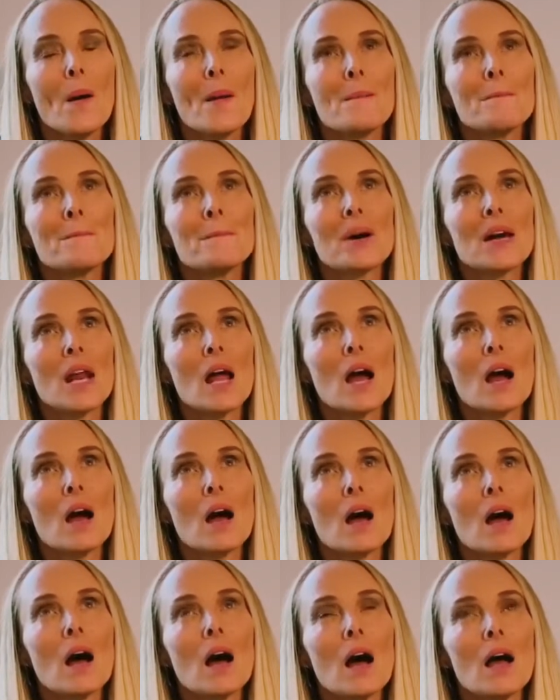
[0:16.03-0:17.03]
But
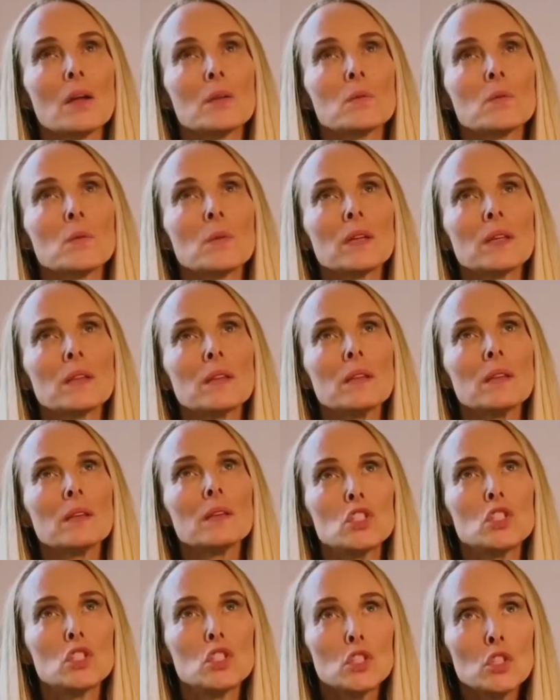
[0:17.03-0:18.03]
I really
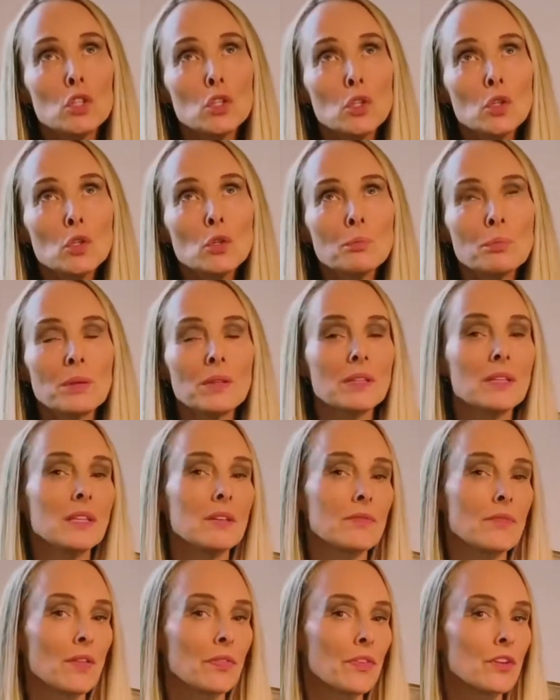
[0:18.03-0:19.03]
do believe
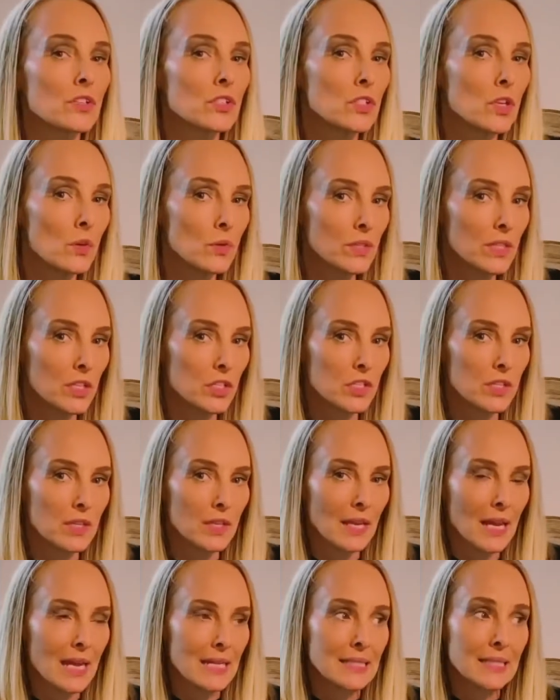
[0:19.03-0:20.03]
that there's no such
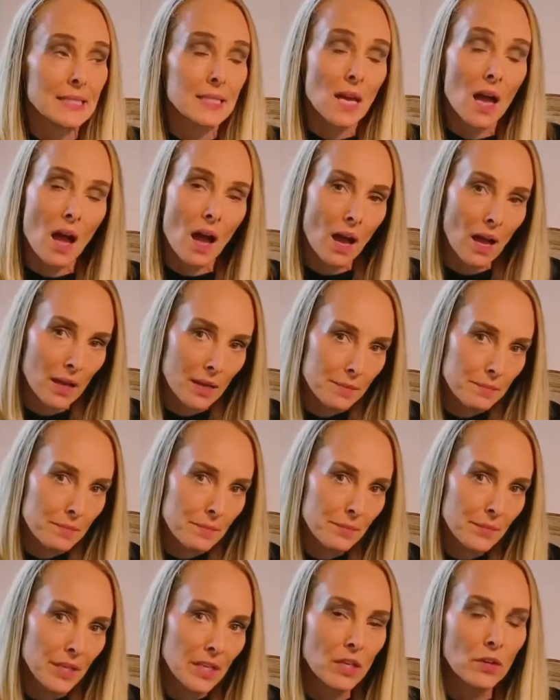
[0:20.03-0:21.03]
thing as time.
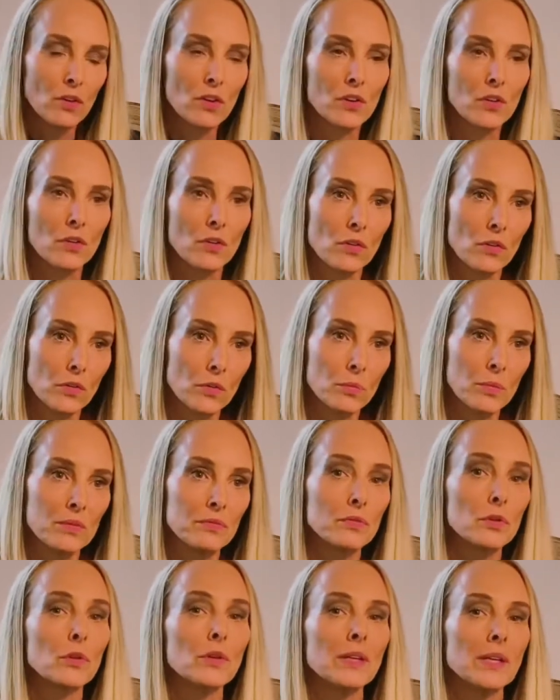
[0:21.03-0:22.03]
Here on earth, we've
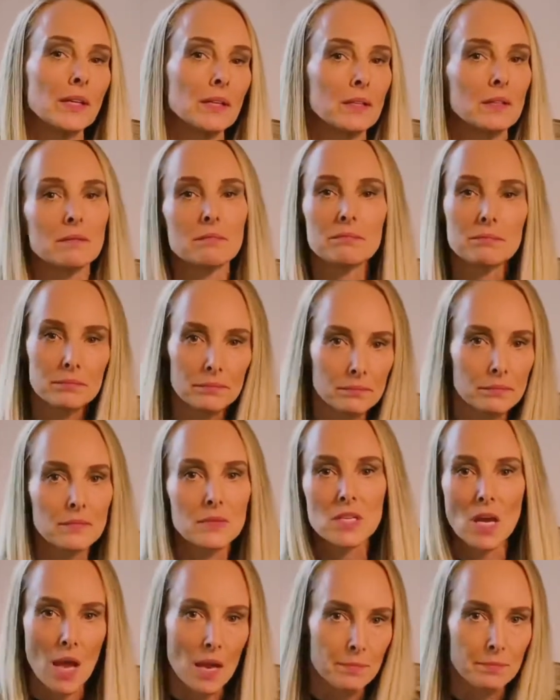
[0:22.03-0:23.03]
created
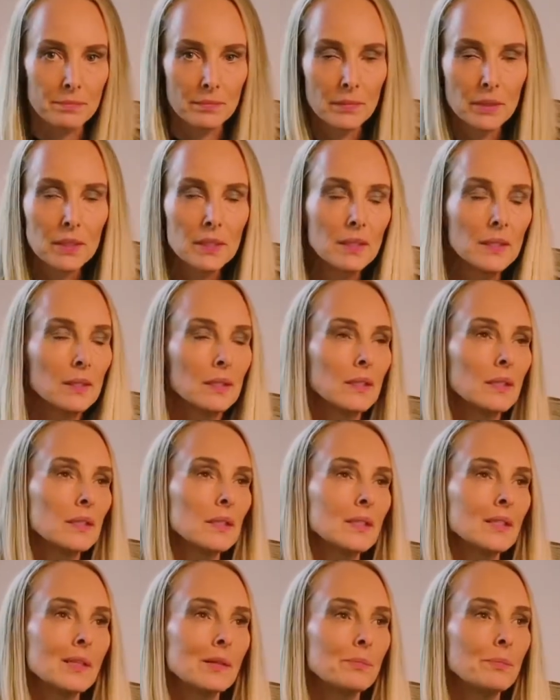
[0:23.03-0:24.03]
time.
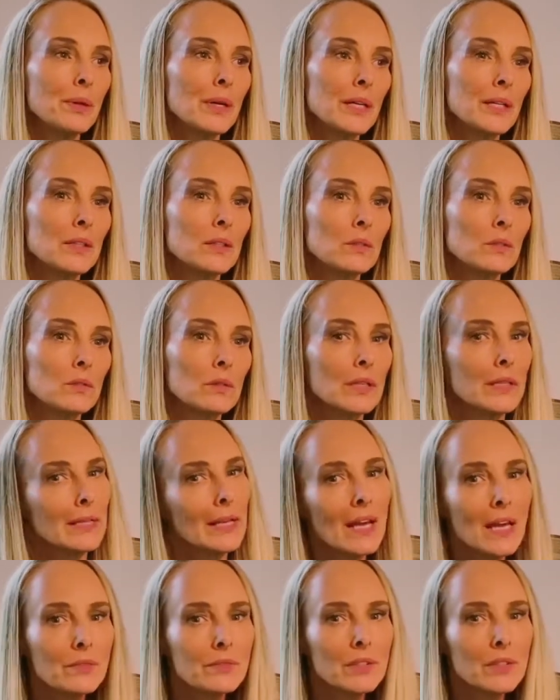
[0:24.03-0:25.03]
But in
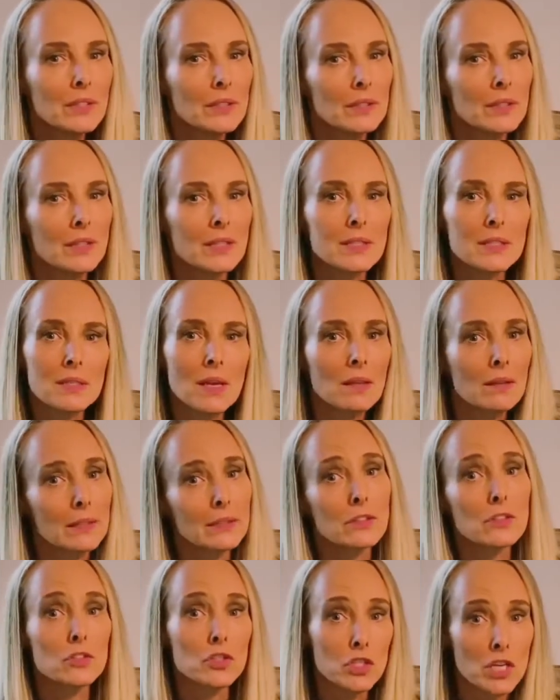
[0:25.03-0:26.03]
heaven, it's not like
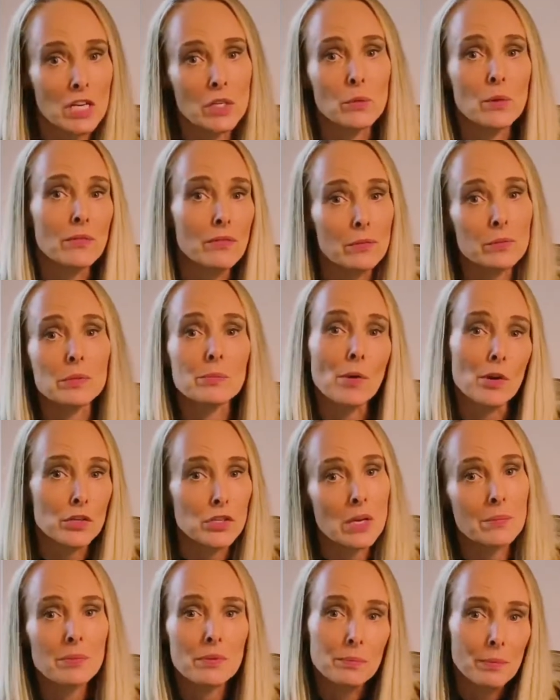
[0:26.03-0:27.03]
there's January, February, March,
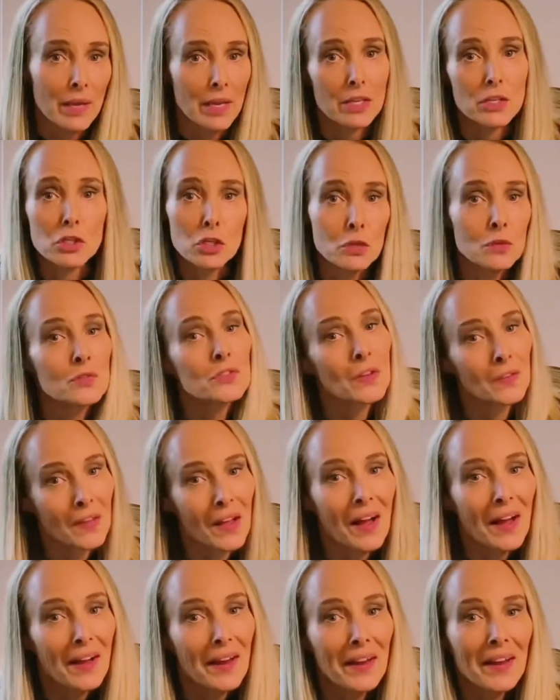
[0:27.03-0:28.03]
April, May, June,
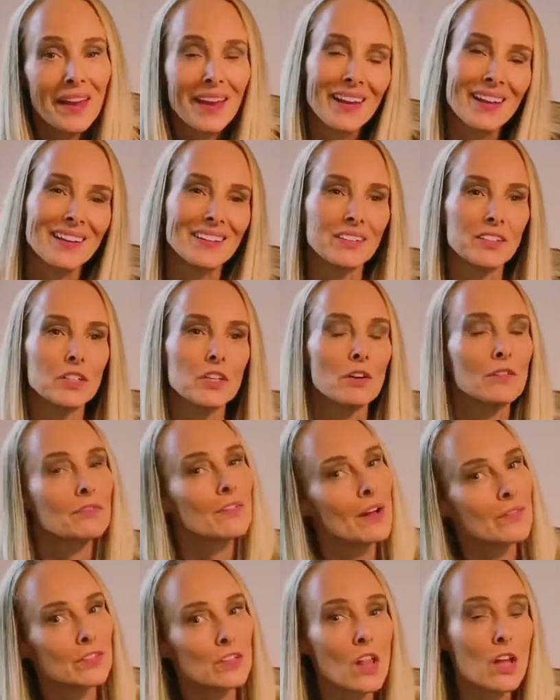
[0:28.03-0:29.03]
July, and
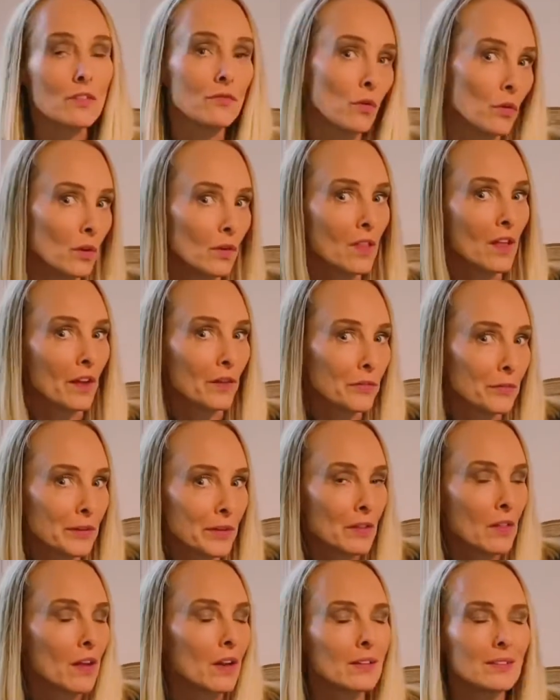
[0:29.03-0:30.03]
5 o'clock, 4 o'clock, 3
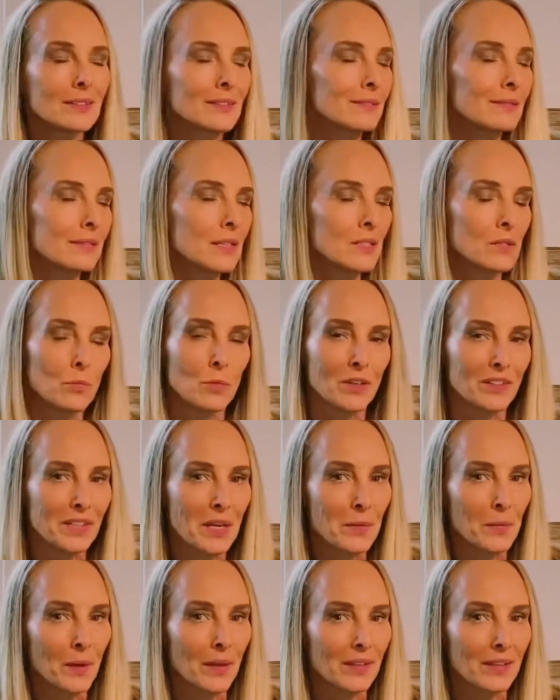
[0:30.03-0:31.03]
o'clock. It doesn't work
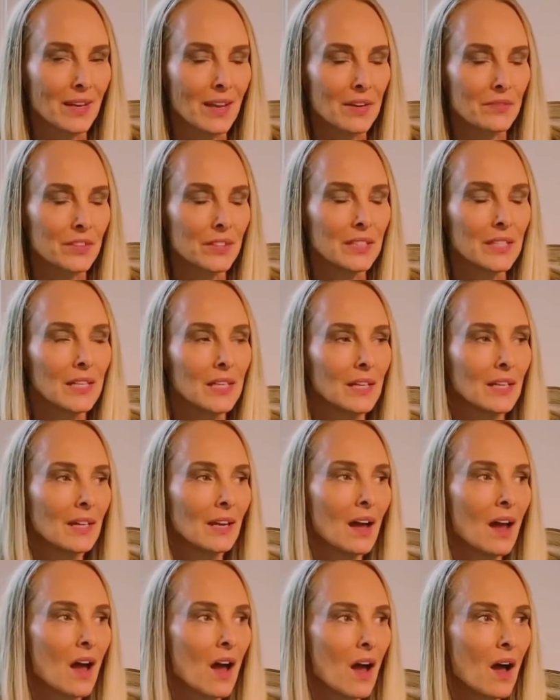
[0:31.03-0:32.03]
that way in
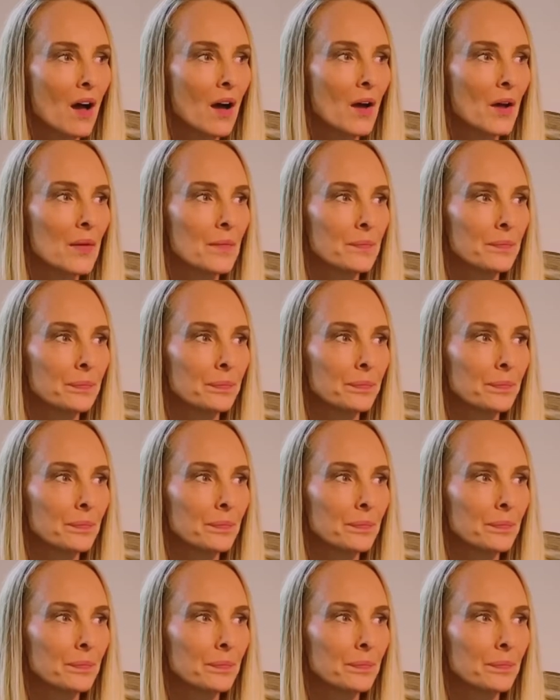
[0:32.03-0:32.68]
heaven.